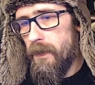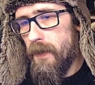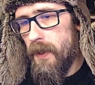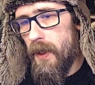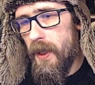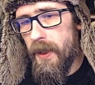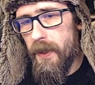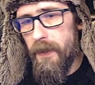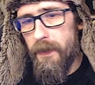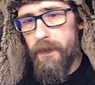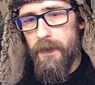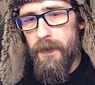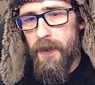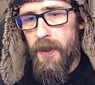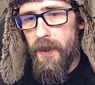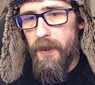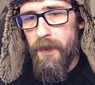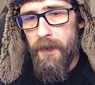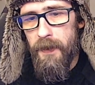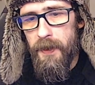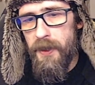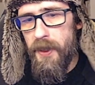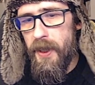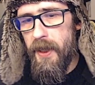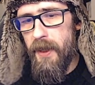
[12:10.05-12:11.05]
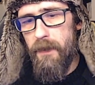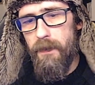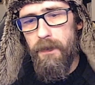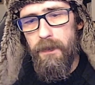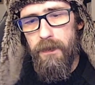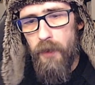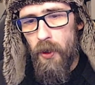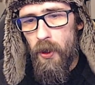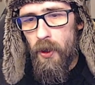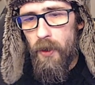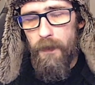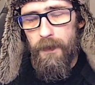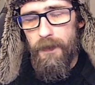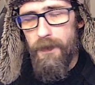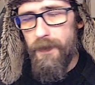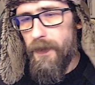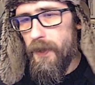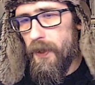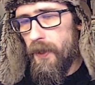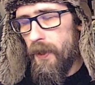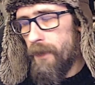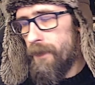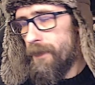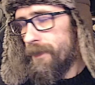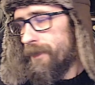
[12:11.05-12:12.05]
Like, gonna see,
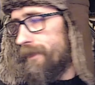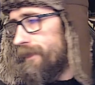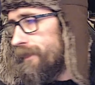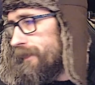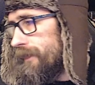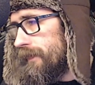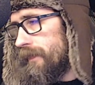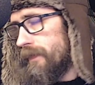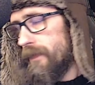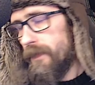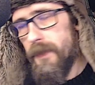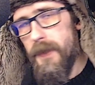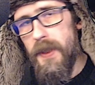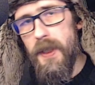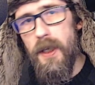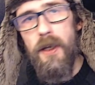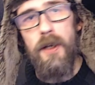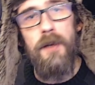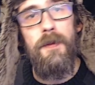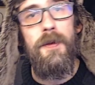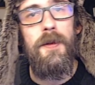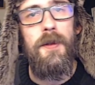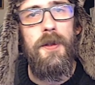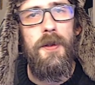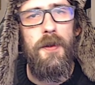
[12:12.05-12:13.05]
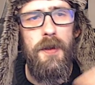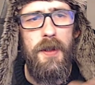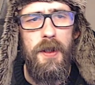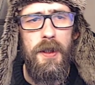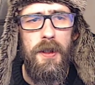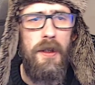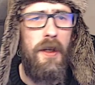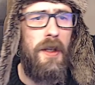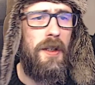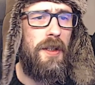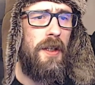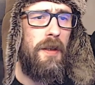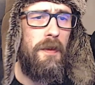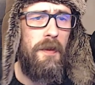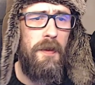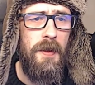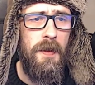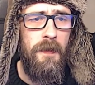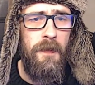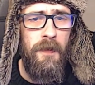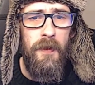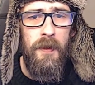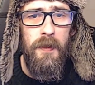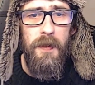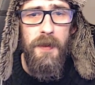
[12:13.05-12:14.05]
I hope you enjoyed this, guys. I hope it was
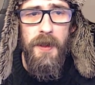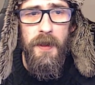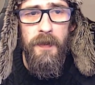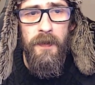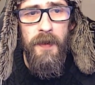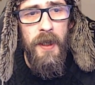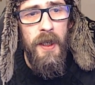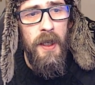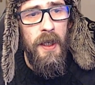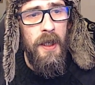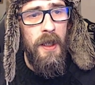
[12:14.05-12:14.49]
informative.